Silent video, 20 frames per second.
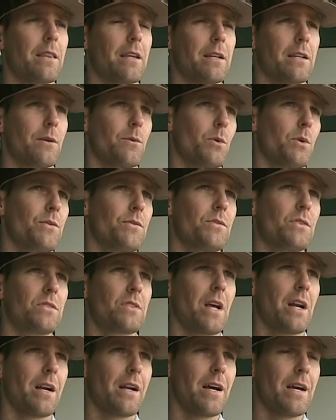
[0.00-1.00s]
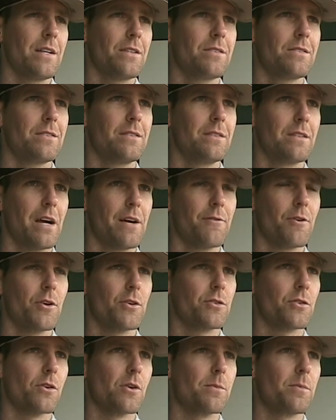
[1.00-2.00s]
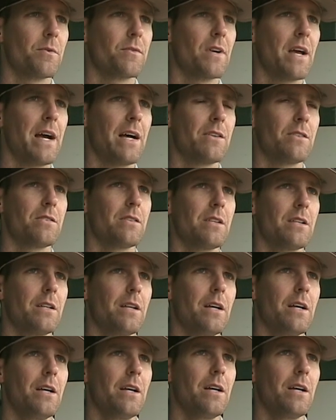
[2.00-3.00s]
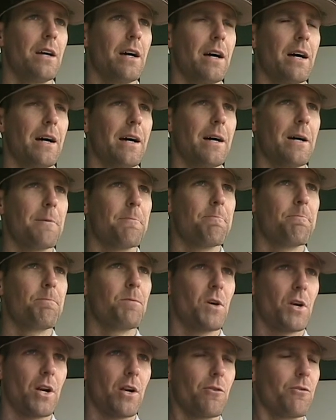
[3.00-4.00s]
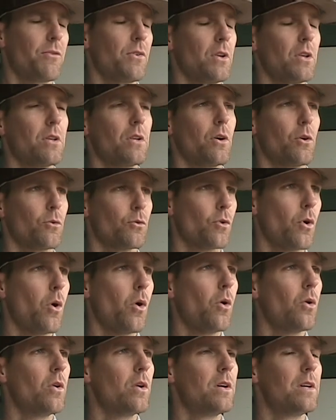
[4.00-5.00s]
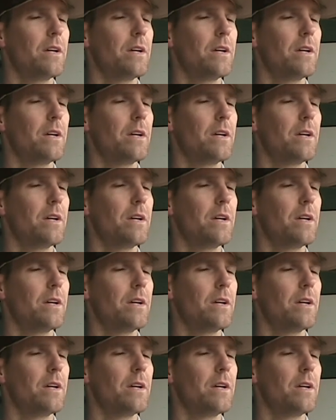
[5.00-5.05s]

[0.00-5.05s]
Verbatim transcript: think that we've just got a nice, diverse group of guys that um, they're going to fill a role,